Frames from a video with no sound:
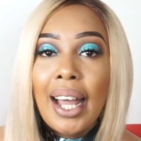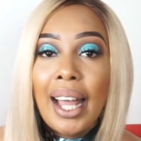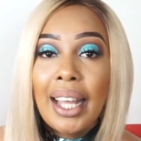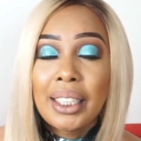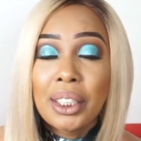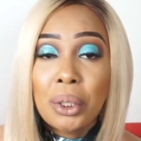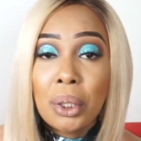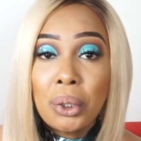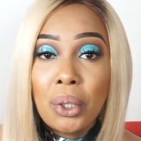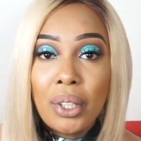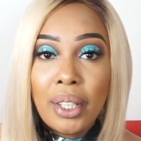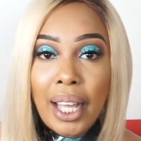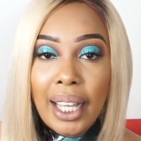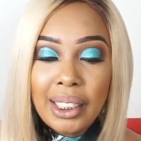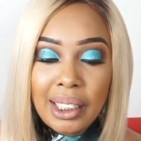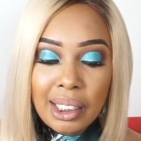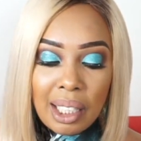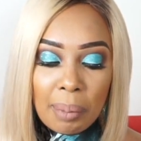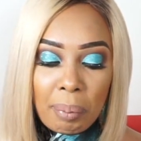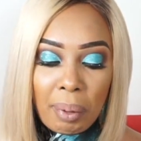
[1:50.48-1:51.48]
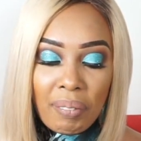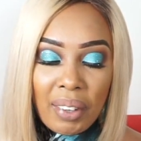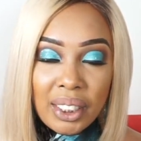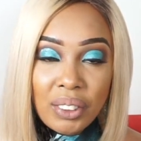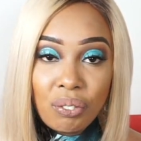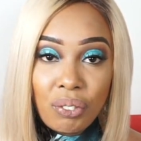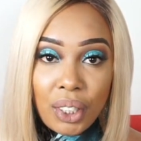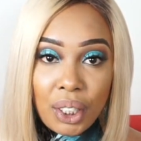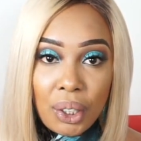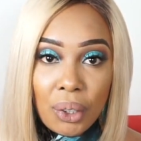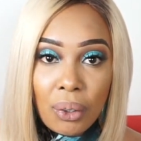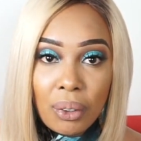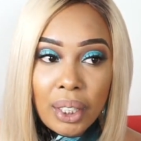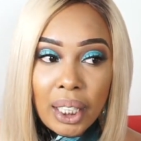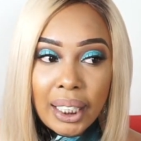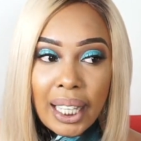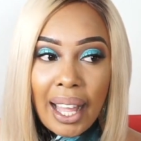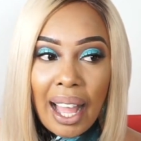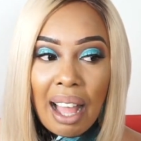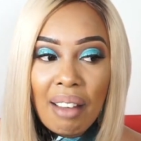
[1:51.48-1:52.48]
As I told you guys in the previous video
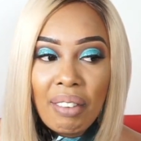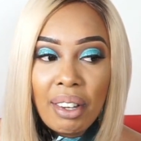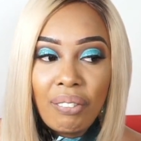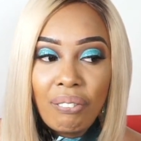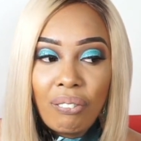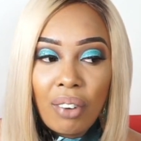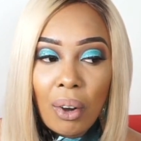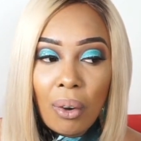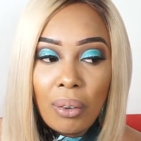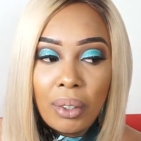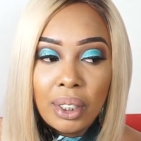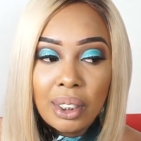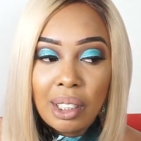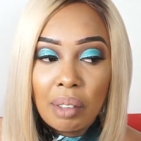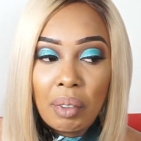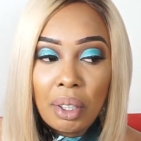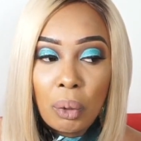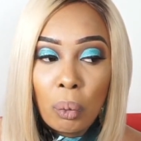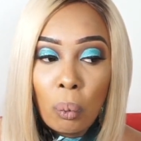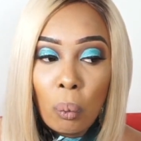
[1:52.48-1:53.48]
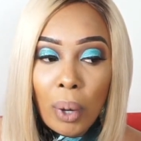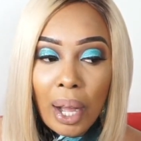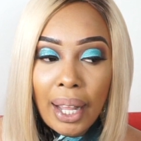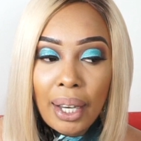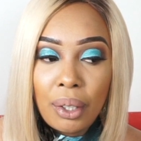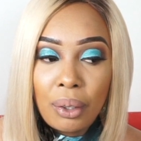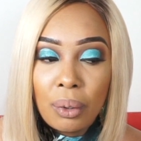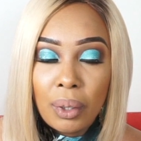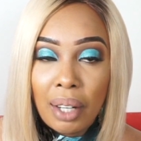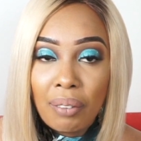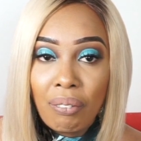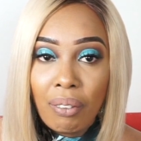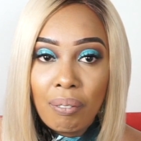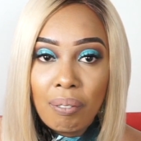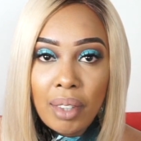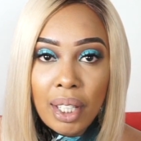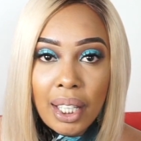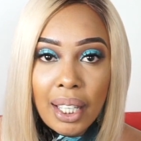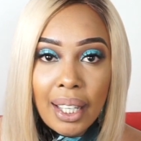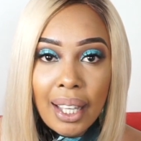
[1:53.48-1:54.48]
that I haven't found someone who can do that for
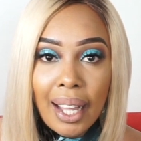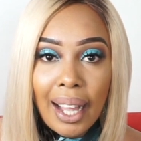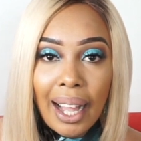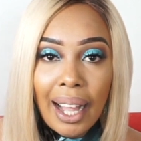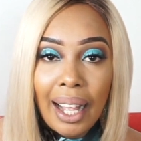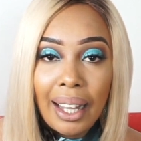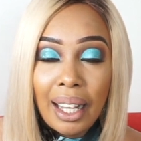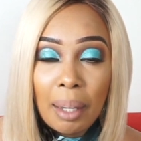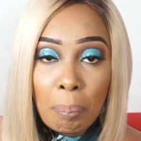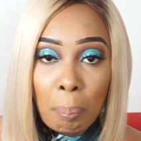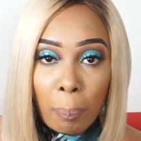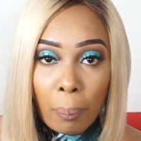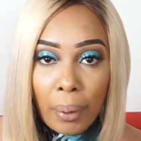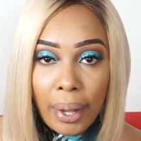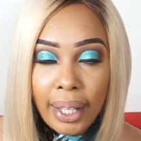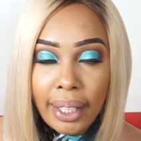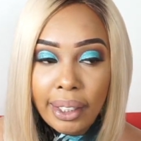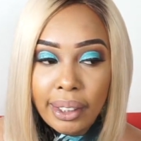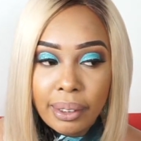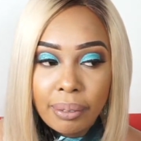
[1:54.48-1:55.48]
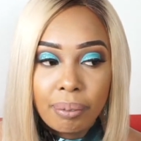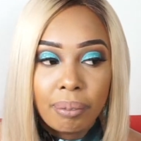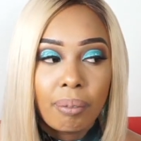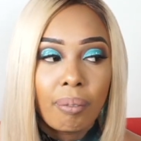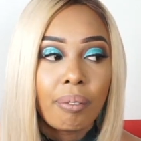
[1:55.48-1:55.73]
me at that point,